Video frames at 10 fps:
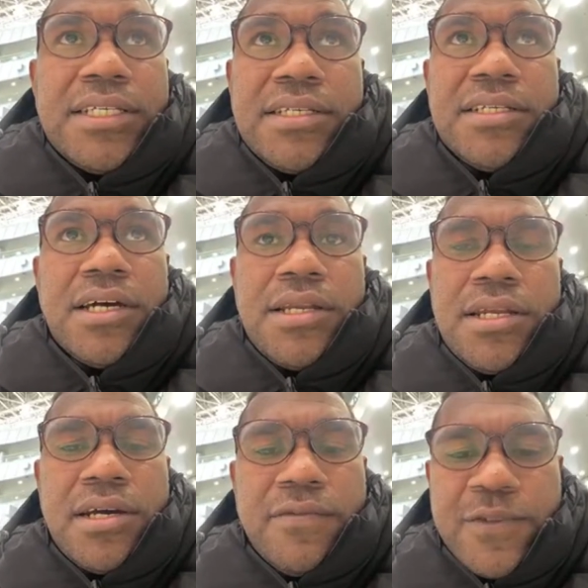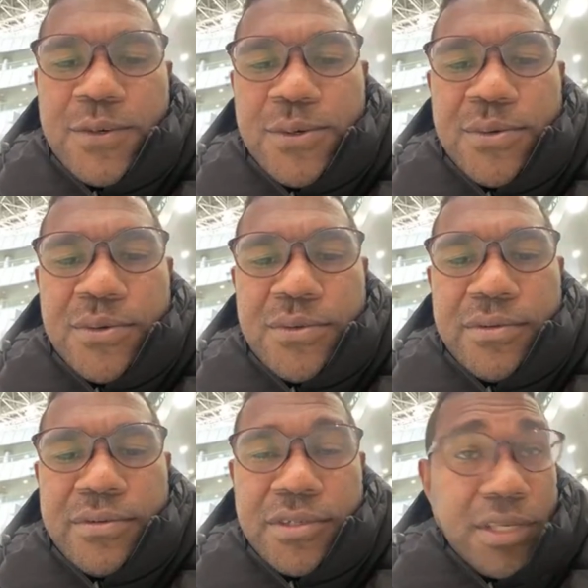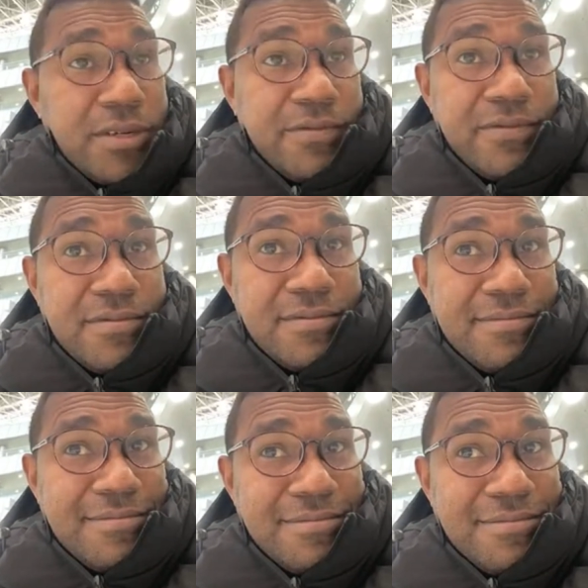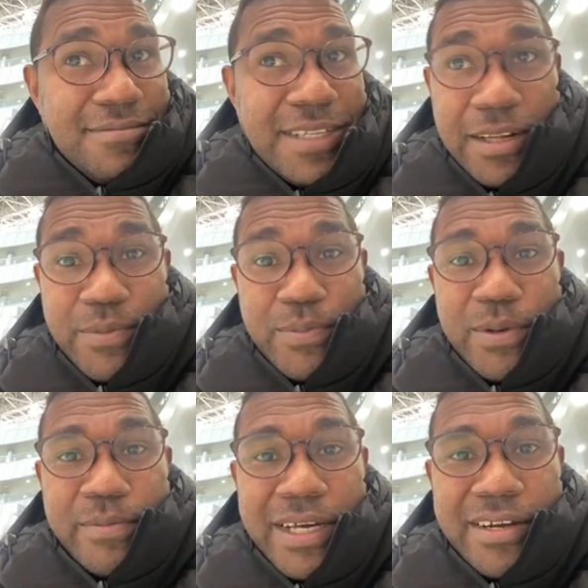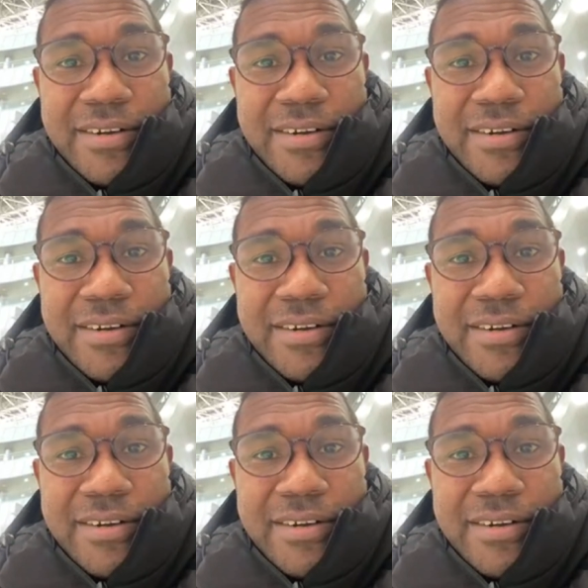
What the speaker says: done enough to sort of tell people about.